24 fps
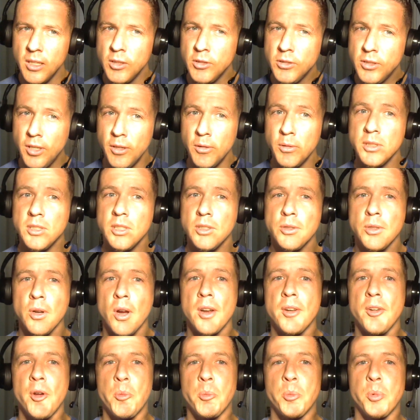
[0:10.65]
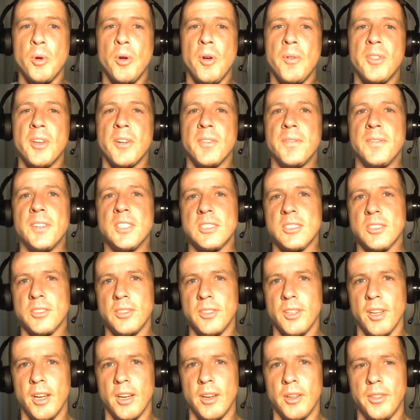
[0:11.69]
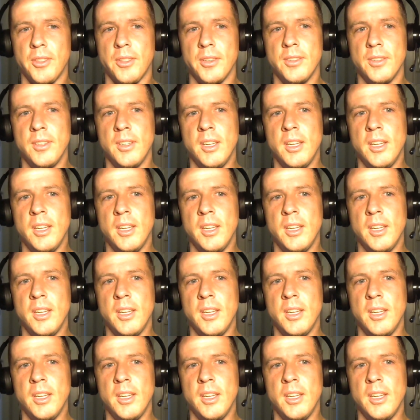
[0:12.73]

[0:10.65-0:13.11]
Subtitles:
who do it to try to improve their physical health.